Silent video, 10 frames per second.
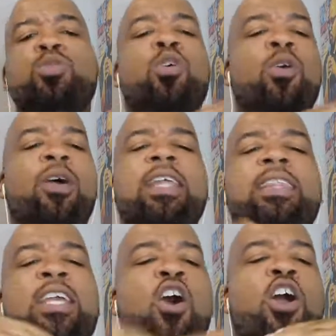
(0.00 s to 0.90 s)
or
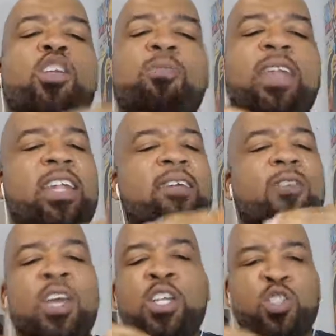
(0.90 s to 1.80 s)
anything argumentative
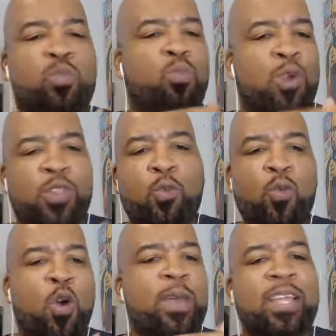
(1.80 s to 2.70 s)
with a
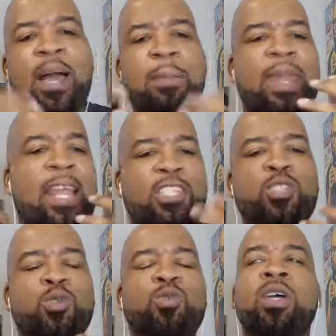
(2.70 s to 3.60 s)
woman coming at
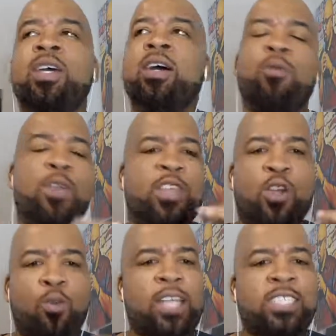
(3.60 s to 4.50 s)
you with
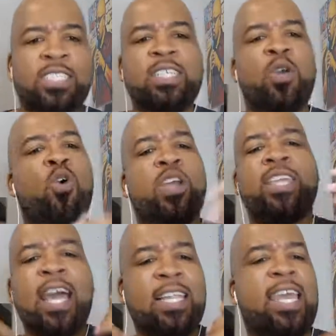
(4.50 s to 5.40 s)
aggression or
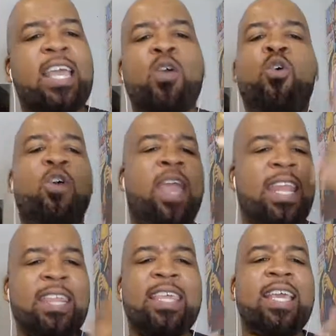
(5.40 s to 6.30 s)
yelling or
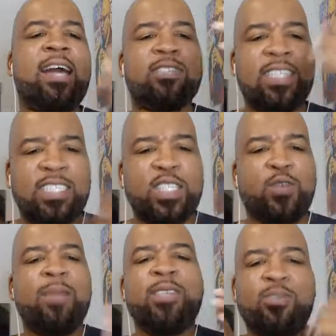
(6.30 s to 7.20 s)
anything else,
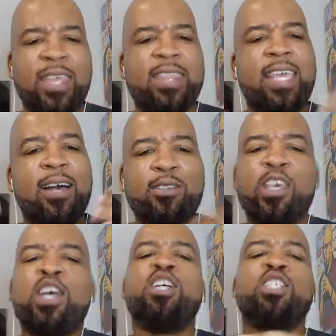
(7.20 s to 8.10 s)
disagreements or anything else.
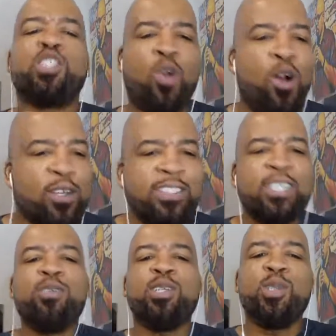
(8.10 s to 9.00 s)
Strongest thing
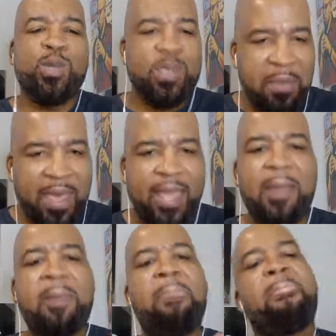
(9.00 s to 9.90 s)
you can do as a man